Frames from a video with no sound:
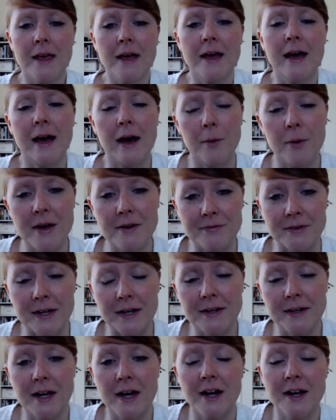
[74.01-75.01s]

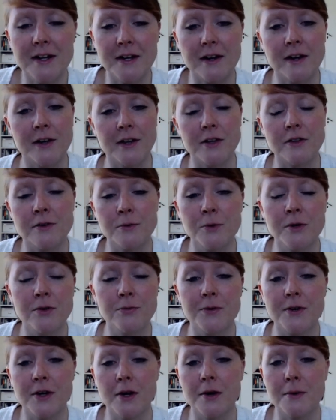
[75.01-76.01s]
However, I'd argue that
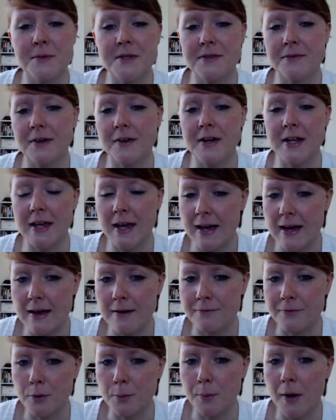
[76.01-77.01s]
Wilfred Owen was a very
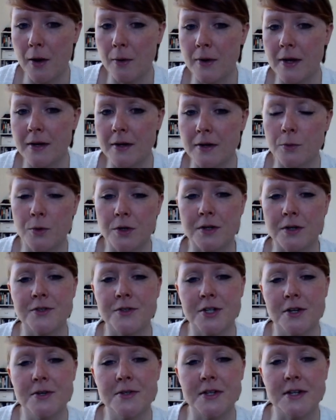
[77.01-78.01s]
careful poet and would have
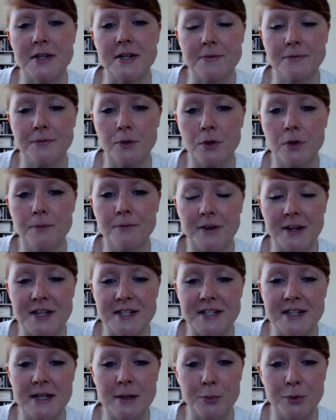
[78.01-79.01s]
chosen his form very
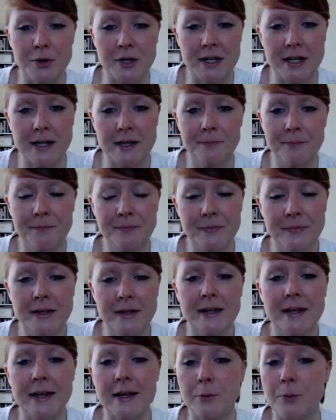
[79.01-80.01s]
deliberately.
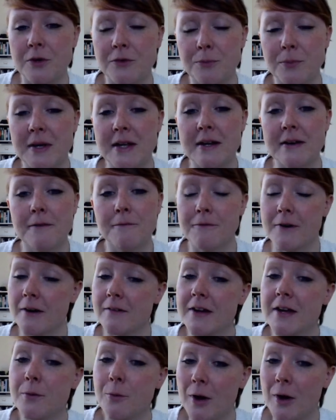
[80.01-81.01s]
He would have been
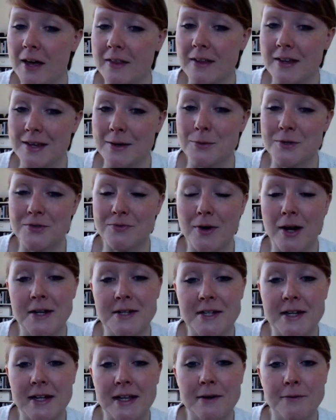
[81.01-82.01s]
very aware that he was
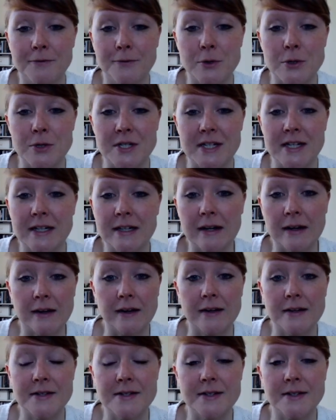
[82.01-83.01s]
writing in 14
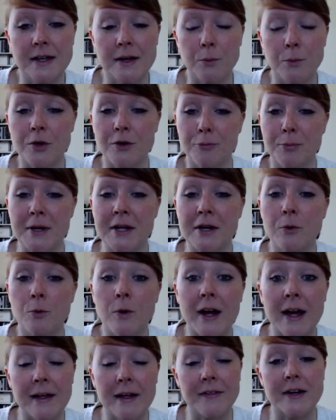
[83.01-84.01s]
lines and would have been
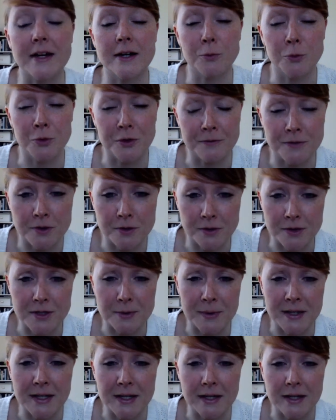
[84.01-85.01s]
aware that it would have looked a
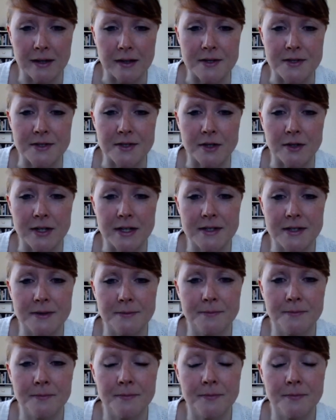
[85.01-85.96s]
bit like a sonnet.